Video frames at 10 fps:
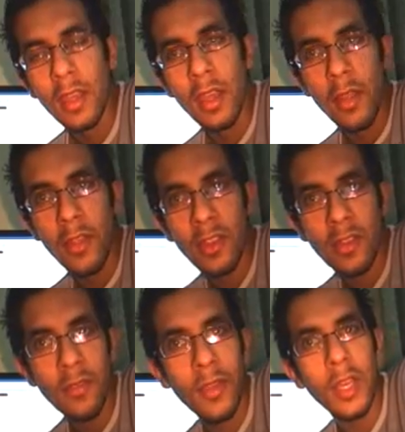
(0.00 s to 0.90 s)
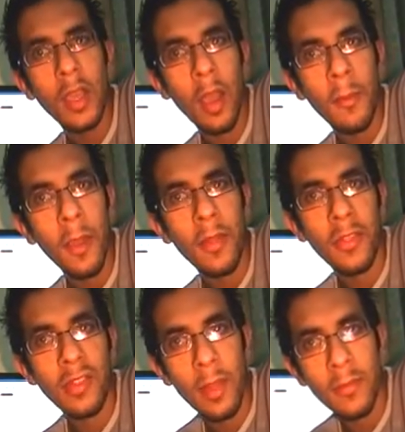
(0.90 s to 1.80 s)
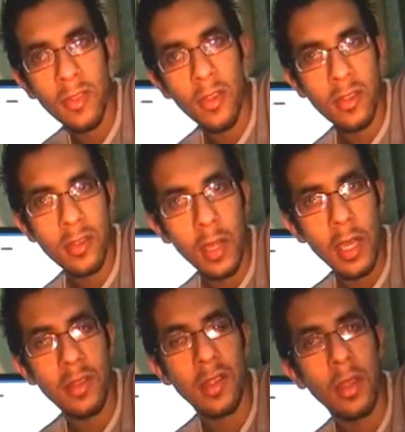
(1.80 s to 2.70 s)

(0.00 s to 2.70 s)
This is a video about the Samsung screens,